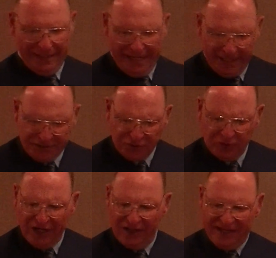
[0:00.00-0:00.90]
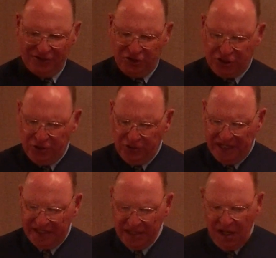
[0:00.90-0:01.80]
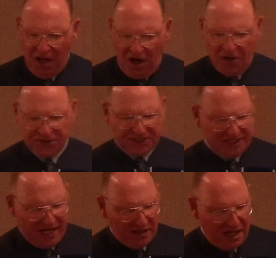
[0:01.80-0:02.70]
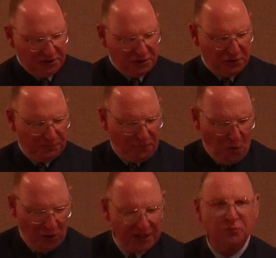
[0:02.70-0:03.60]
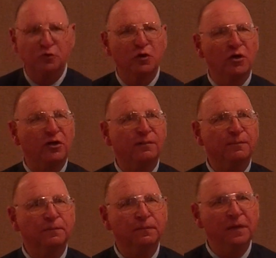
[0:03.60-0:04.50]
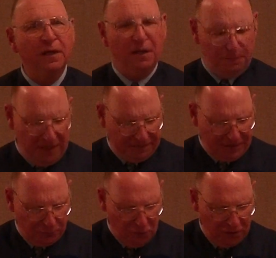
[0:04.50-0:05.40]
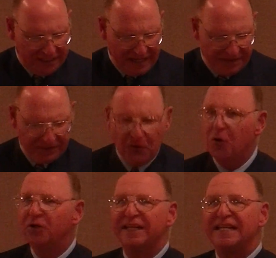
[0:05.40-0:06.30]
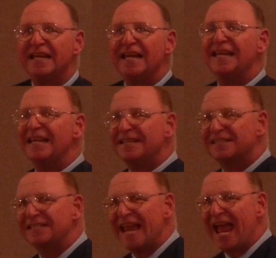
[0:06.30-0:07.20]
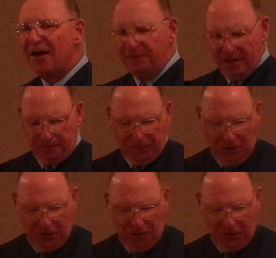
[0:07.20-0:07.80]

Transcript: Israel and Judah are still under foreign rule, but the ruling authority is now the